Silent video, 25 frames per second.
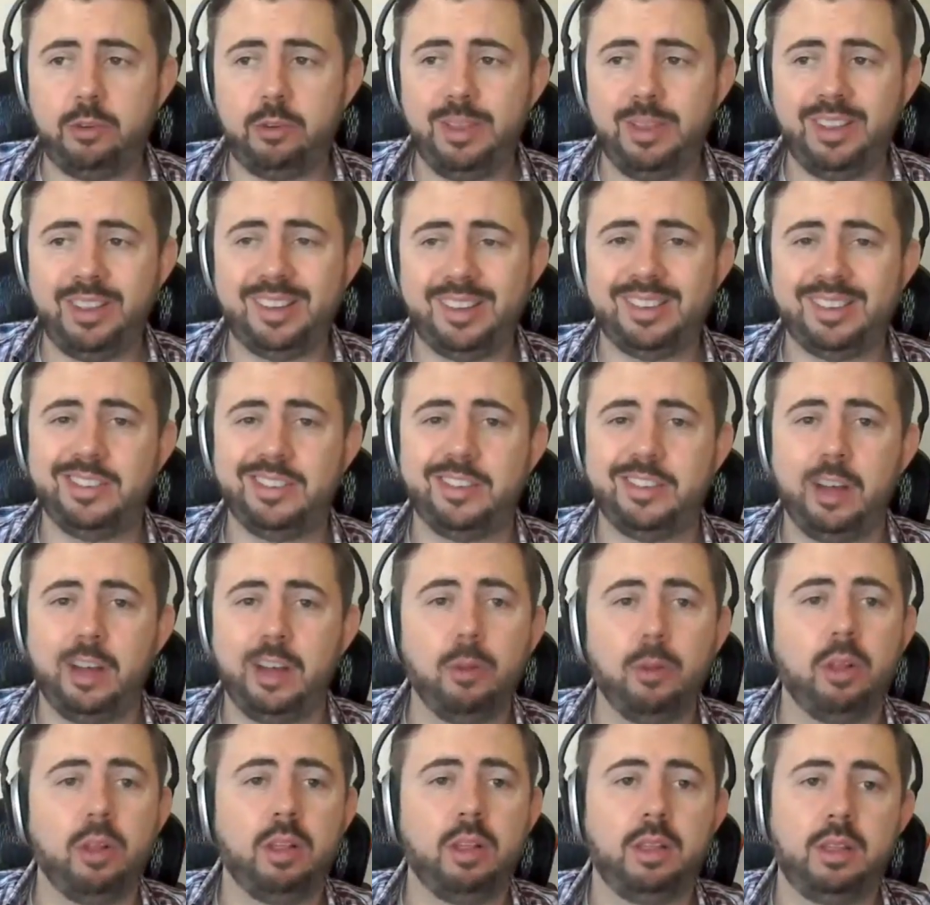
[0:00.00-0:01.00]
think that would be
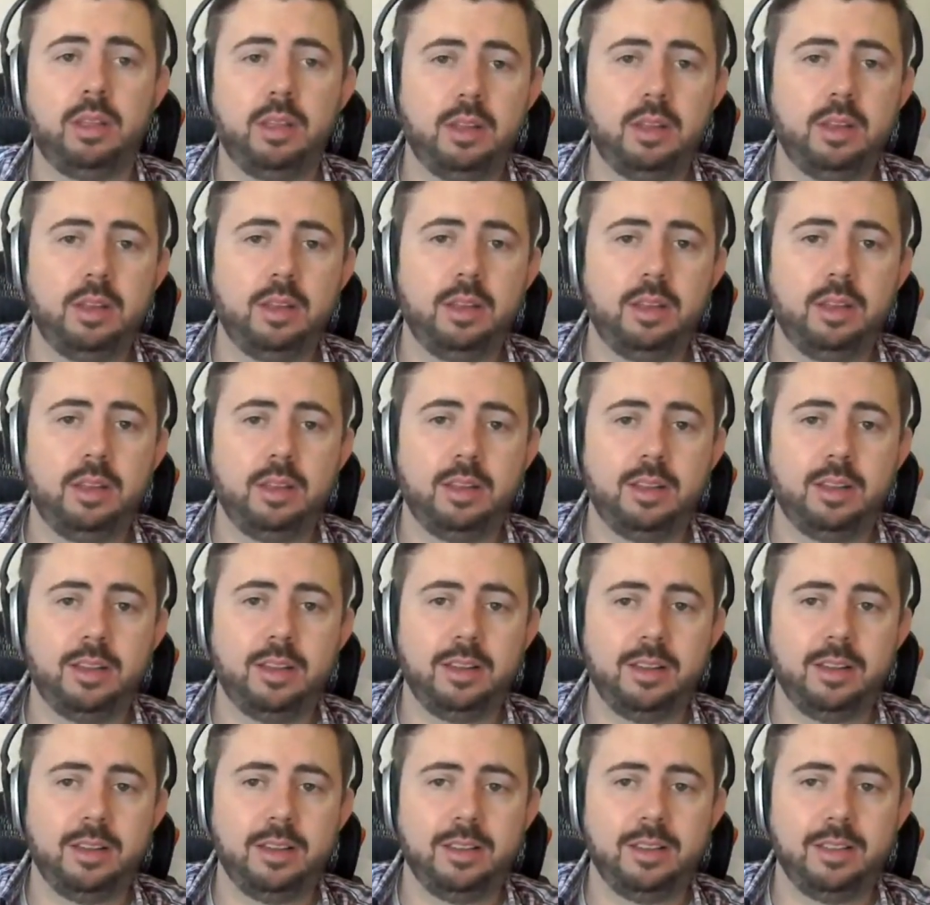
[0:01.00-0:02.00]
like double
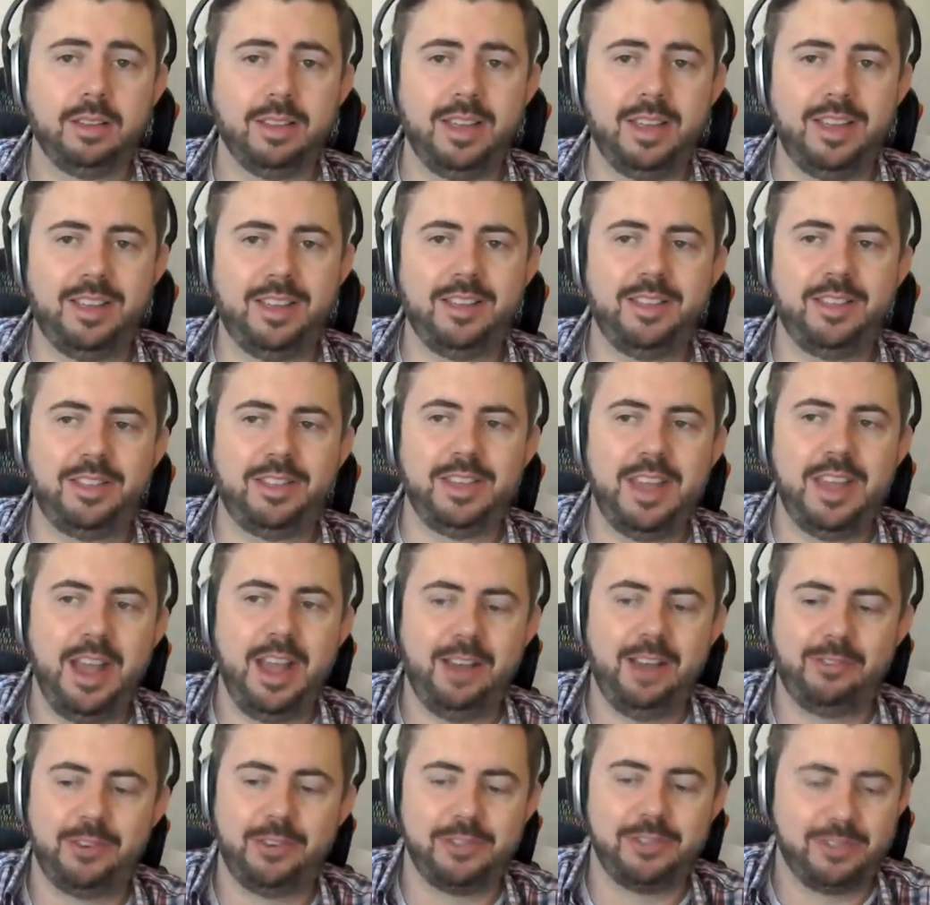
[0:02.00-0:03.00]
the
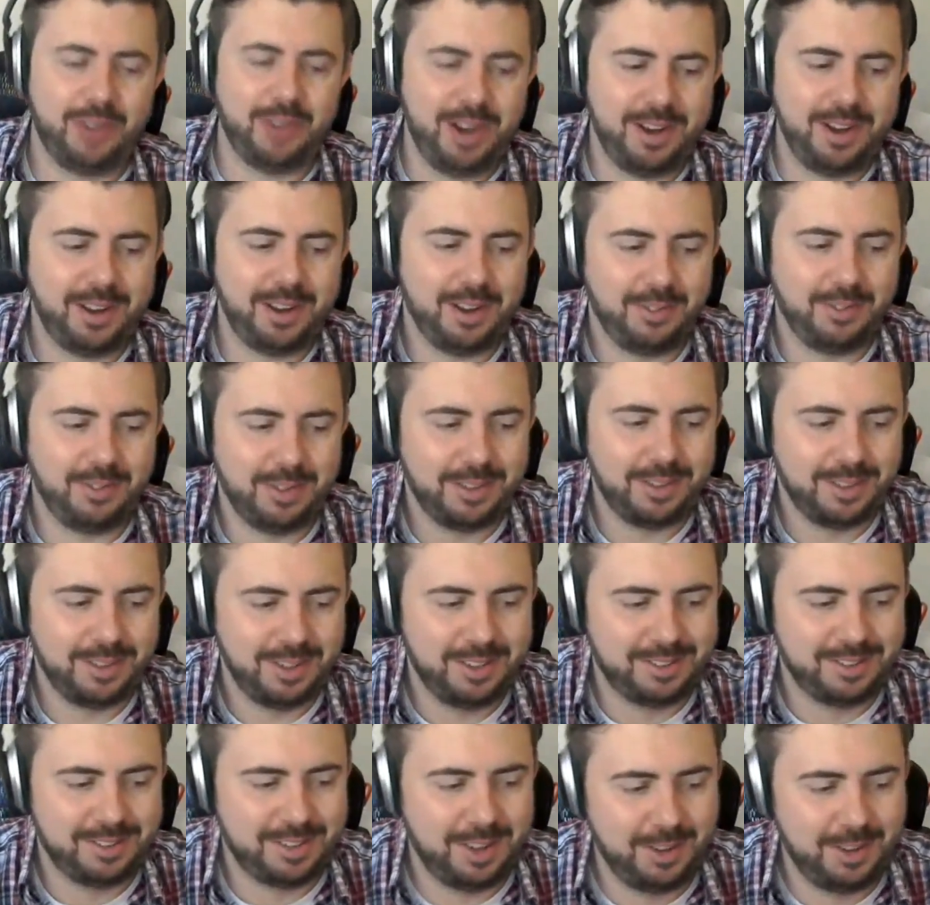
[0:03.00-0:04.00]
average rating of a
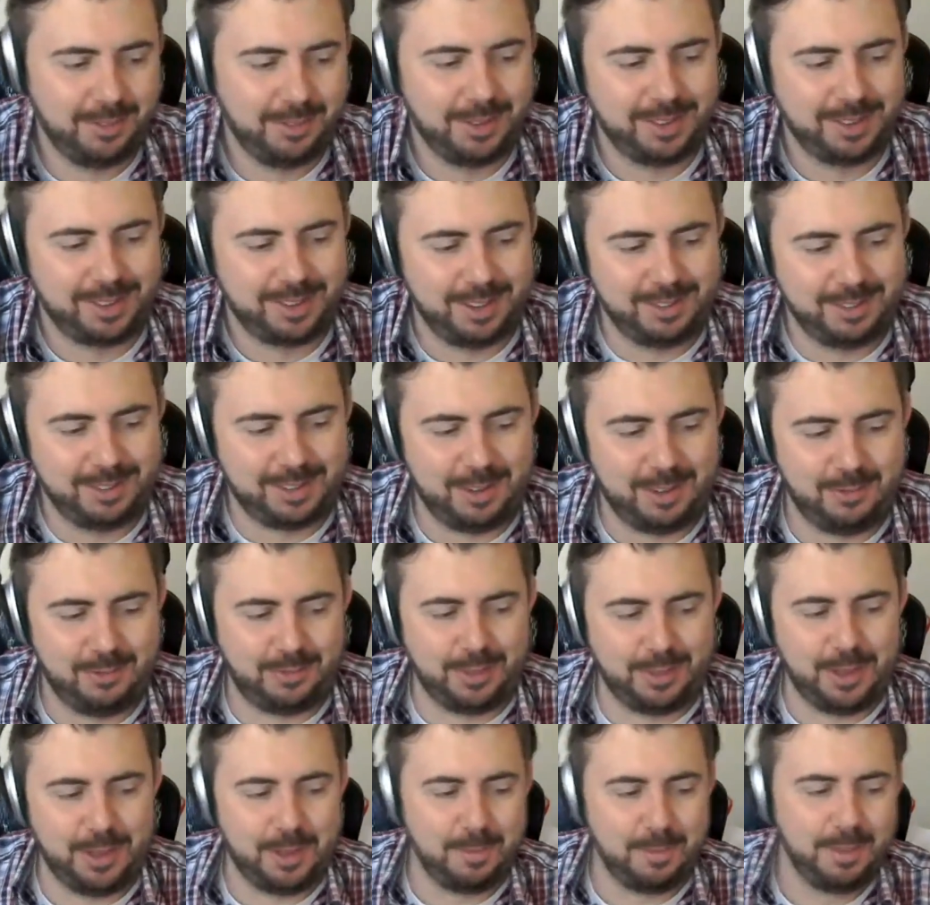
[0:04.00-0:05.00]
DC
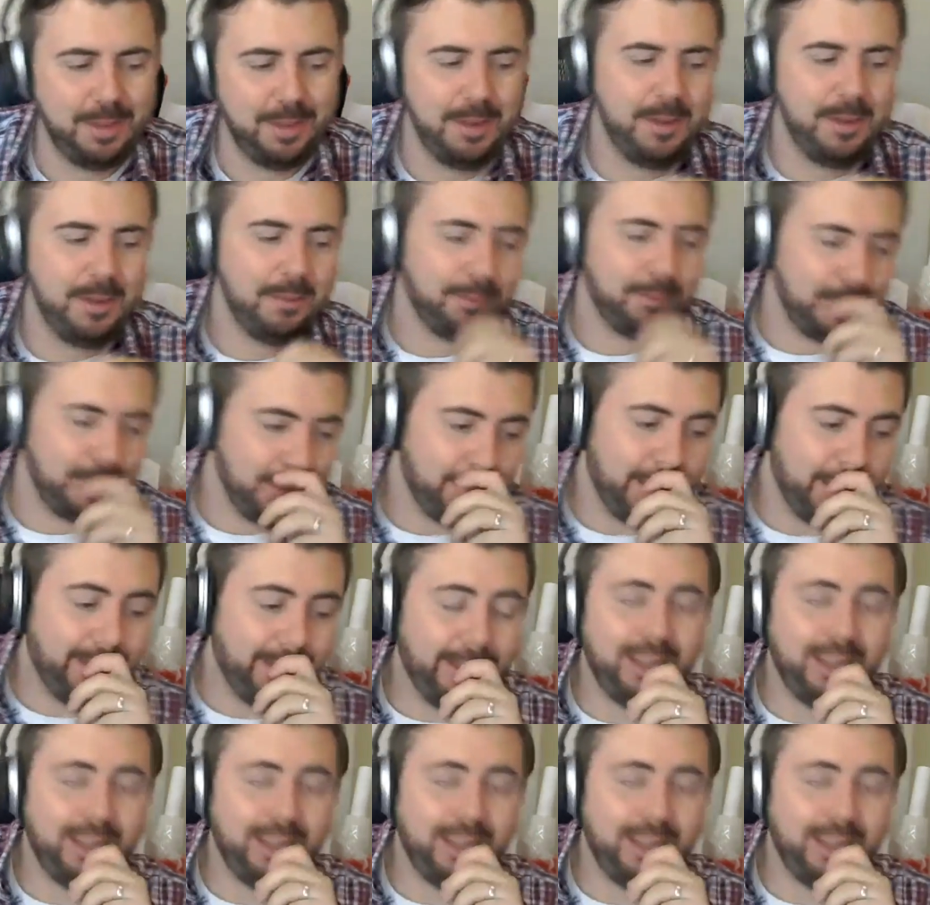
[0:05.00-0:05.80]
film, but I like it.